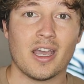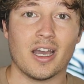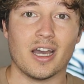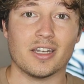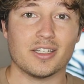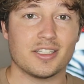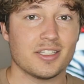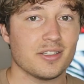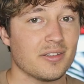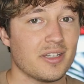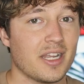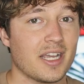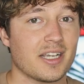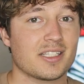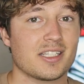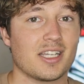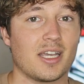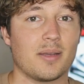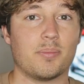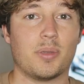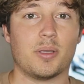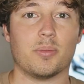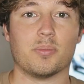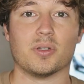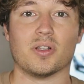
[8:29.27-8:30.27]
Until next
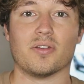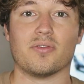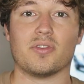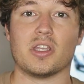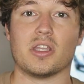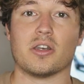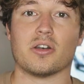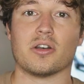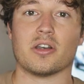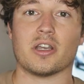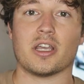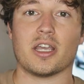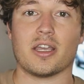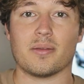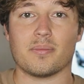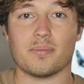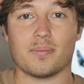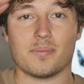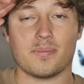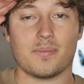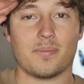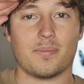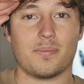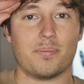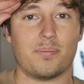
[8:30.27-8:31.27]
time people of the internet,
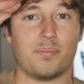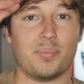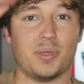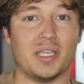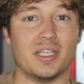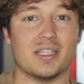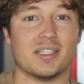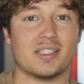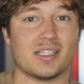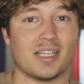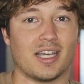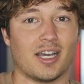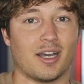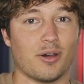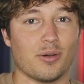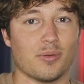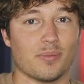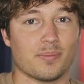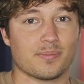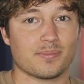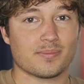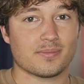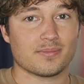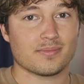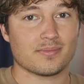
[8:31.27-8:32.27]
peace out.